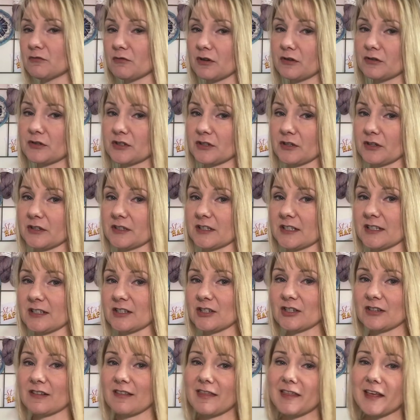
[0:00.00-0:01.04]
Rose
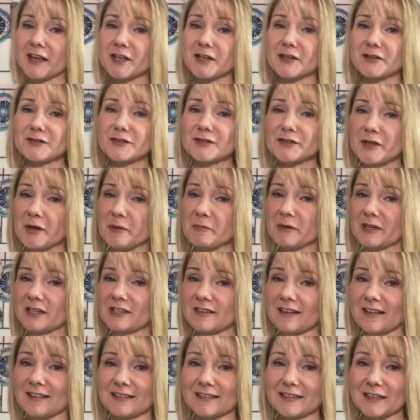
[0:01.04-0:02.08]
Cottage. Thank you so much,
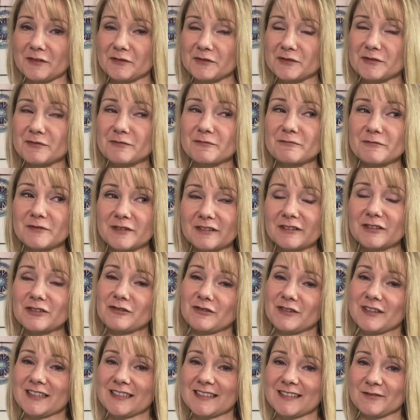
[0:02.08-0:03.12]
Helen. That was a real
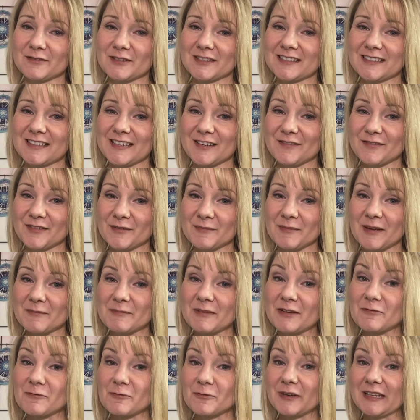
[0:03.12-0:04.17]
treat to receive. It made
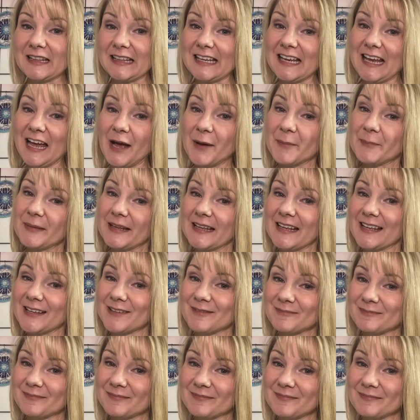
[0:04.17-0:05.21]
me really happy.
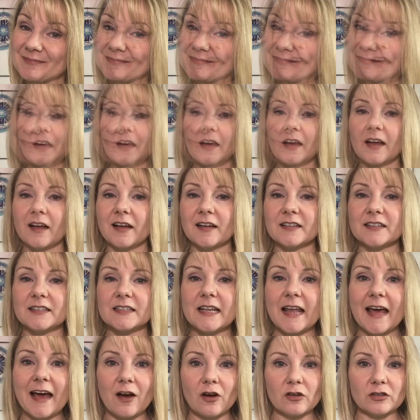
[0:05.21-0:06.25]

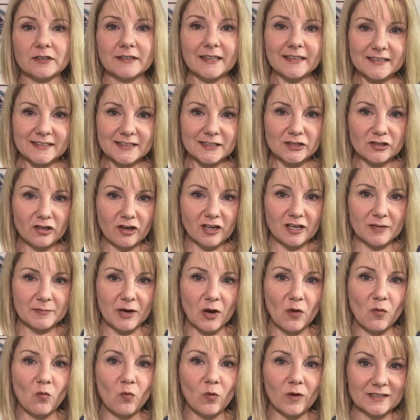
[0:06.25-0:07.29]
Now, let's talk
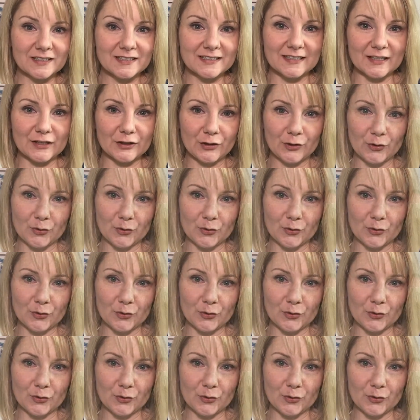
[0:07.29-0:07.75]
about what's in the